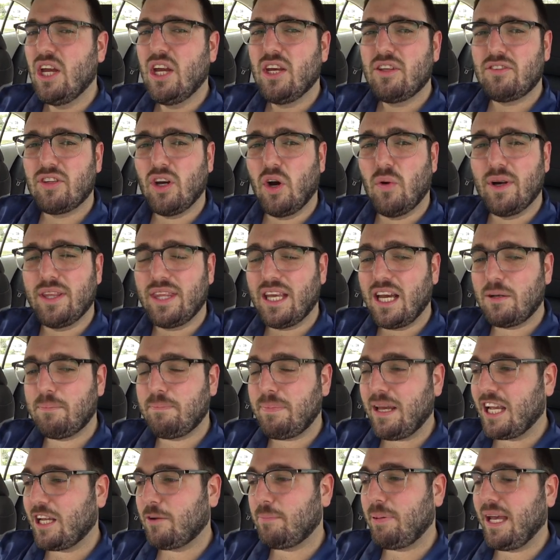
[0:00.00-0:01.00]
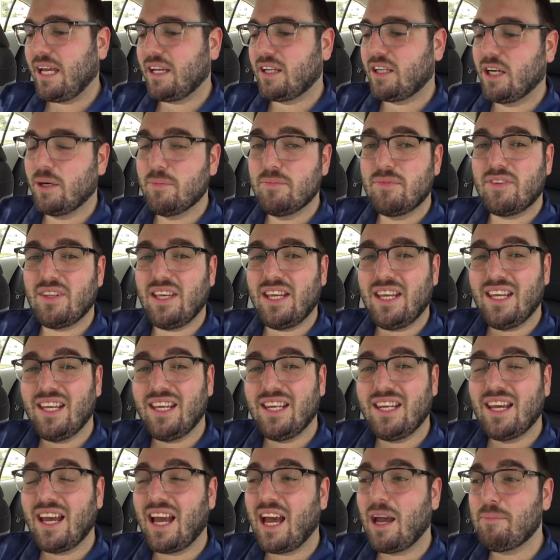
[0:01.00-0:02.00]
So when that backpack comes
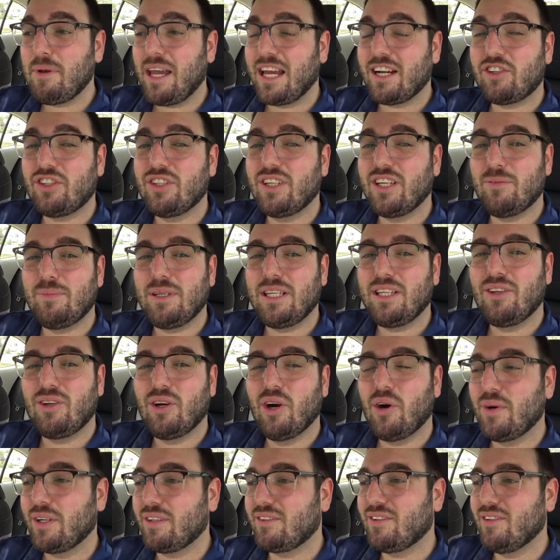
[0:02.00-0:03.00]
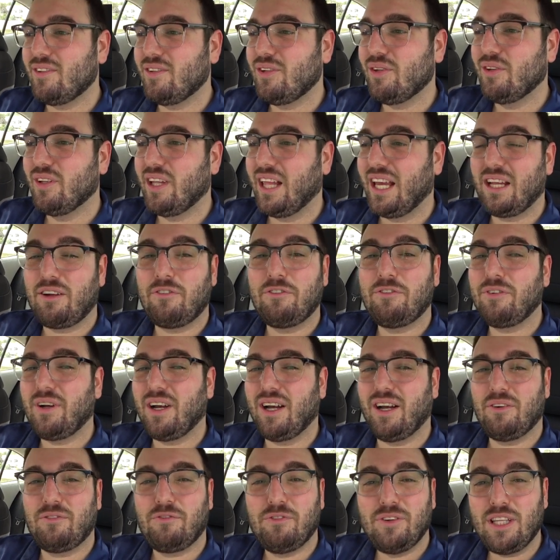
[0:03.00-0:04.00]
in, I'm actually going to be going to do like
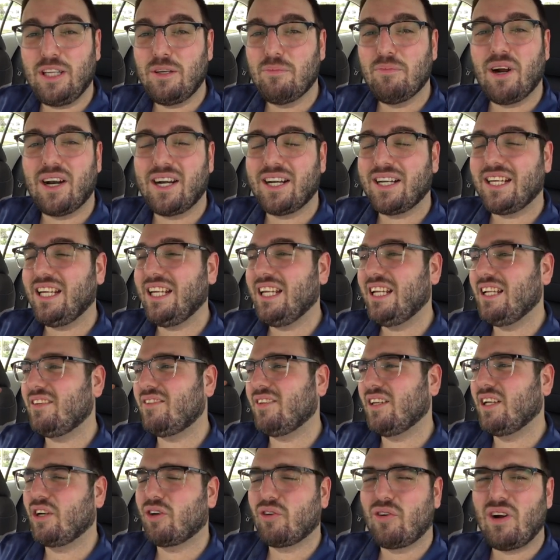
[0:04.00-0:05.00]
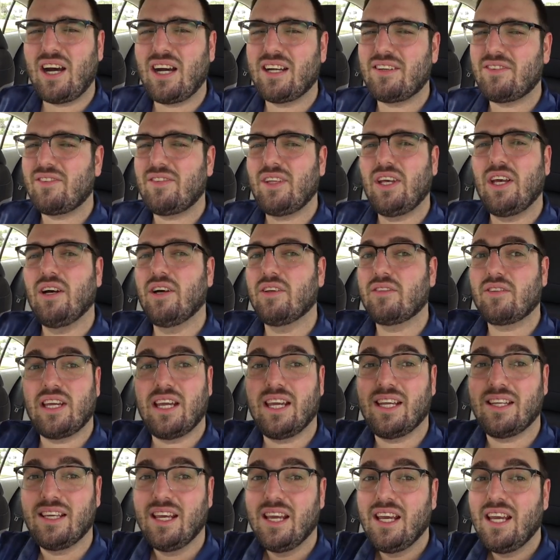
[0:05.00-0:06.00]
flea markets and garage sales and